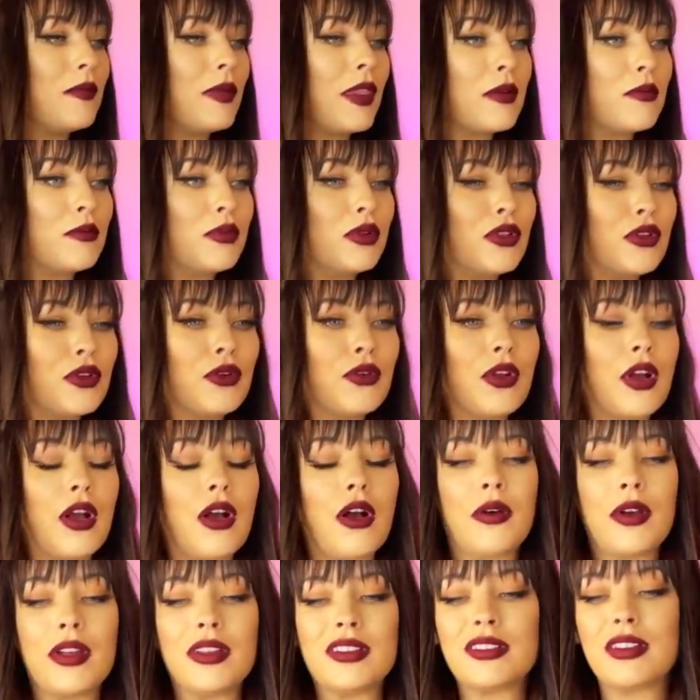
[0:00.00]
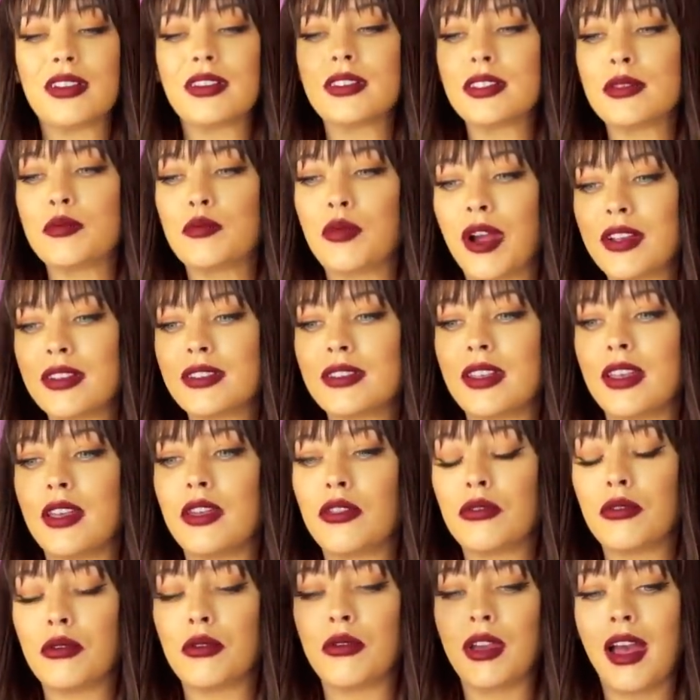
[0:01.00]
Pluto is expressing
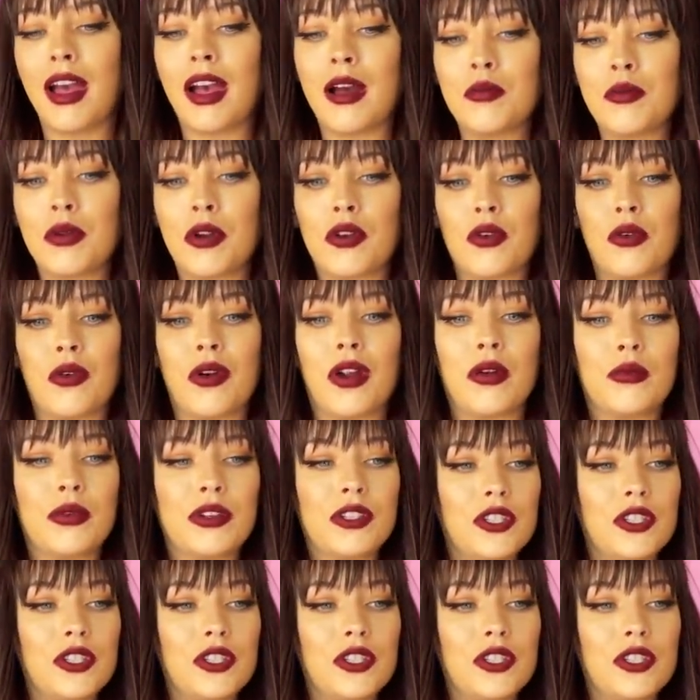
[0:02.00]
through Capricorn,